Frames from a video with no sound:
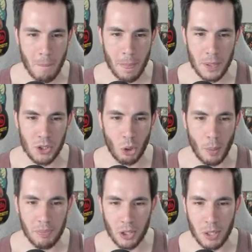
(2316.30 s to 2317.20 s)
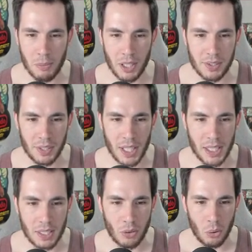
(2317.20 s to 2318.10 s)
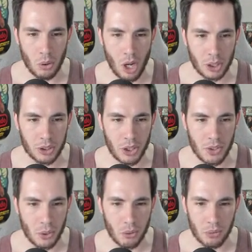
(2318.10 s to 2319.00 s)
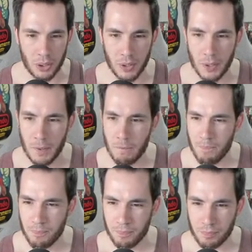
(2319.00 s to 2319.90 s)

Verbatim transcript: You show up 30 minutes late and the whole auction is over. Next lot.